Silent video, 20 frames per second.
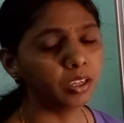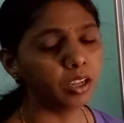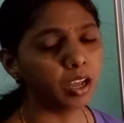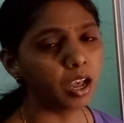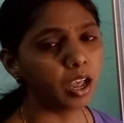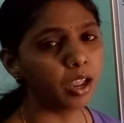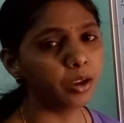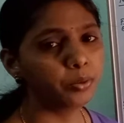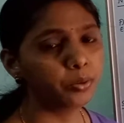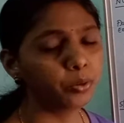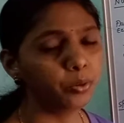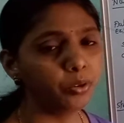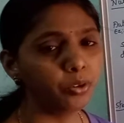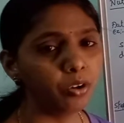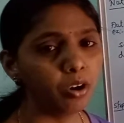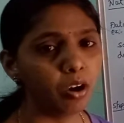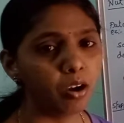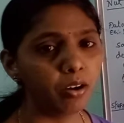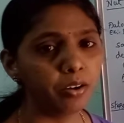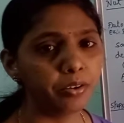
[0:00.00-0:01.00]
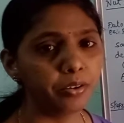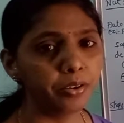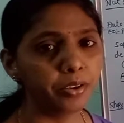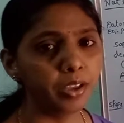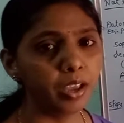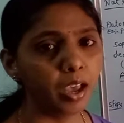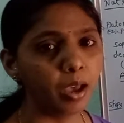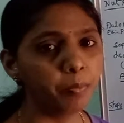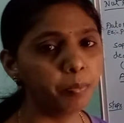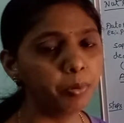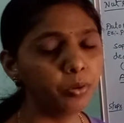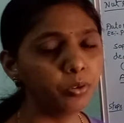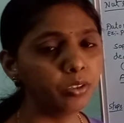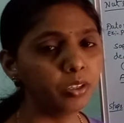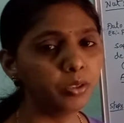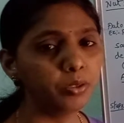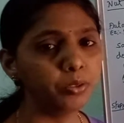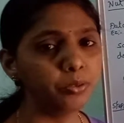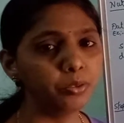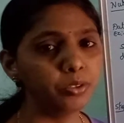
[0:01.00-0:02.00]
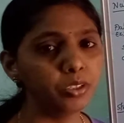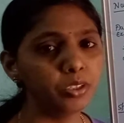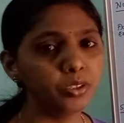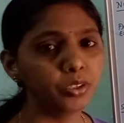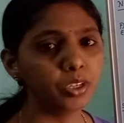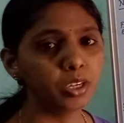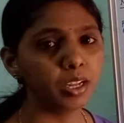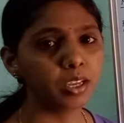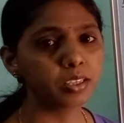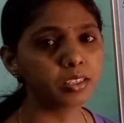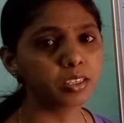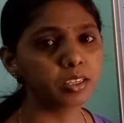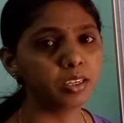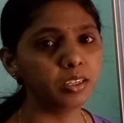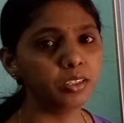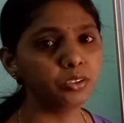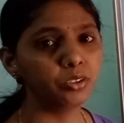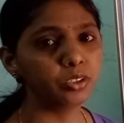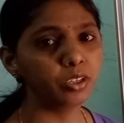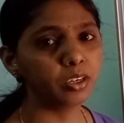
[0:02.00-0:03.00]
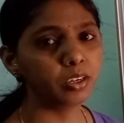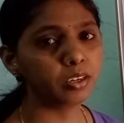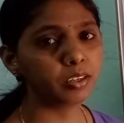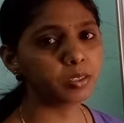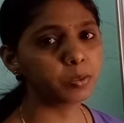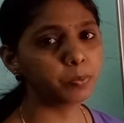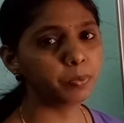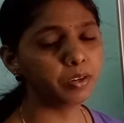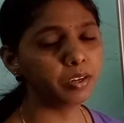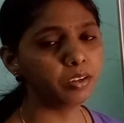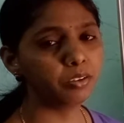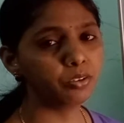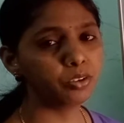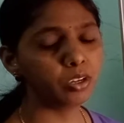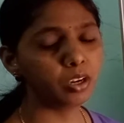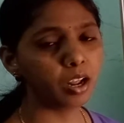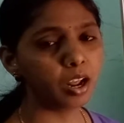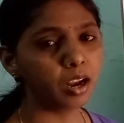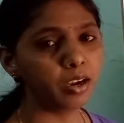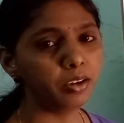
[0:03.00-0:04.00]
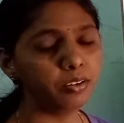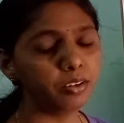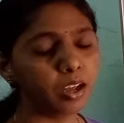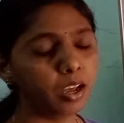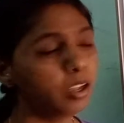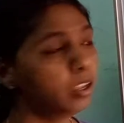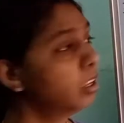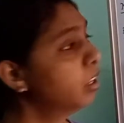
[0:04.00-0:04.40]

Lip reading: I told you already about the nutrition, excretion, respiration and